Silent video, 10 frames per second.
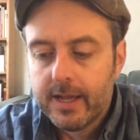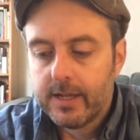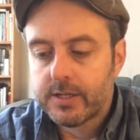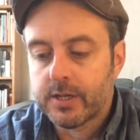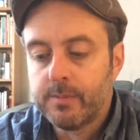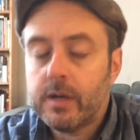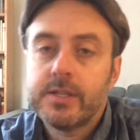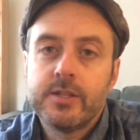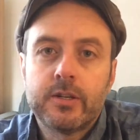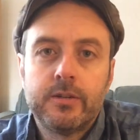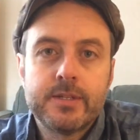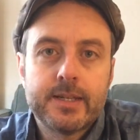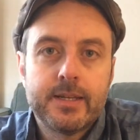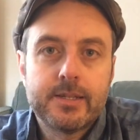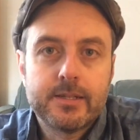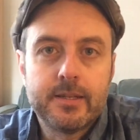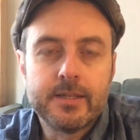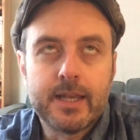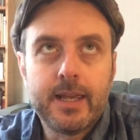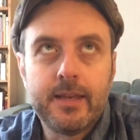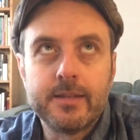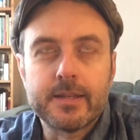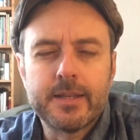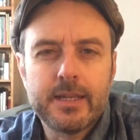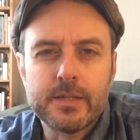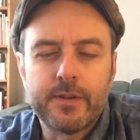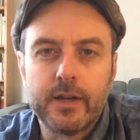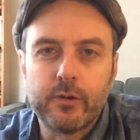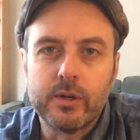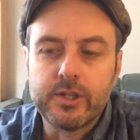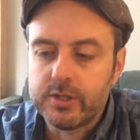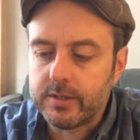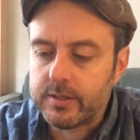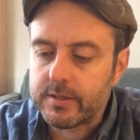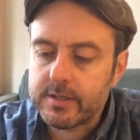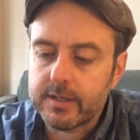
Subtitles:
So Martin's contest contains, I think it's 5 questions.